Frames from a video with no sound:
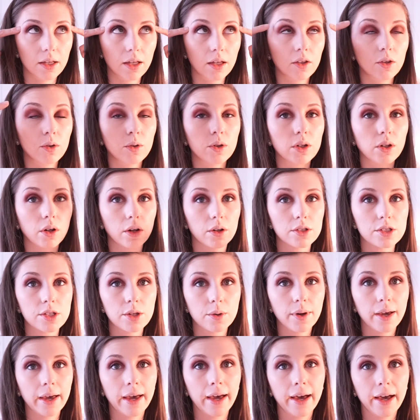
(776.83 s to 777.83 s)
You could
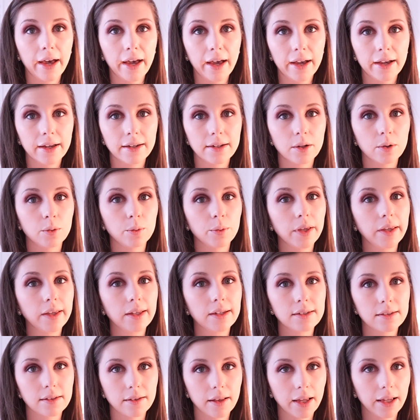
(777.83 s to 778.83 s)
also add a
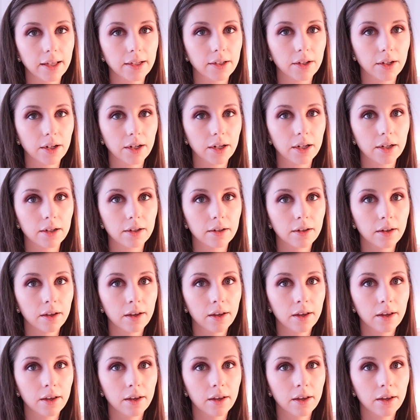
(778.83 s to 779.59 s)
winged liner.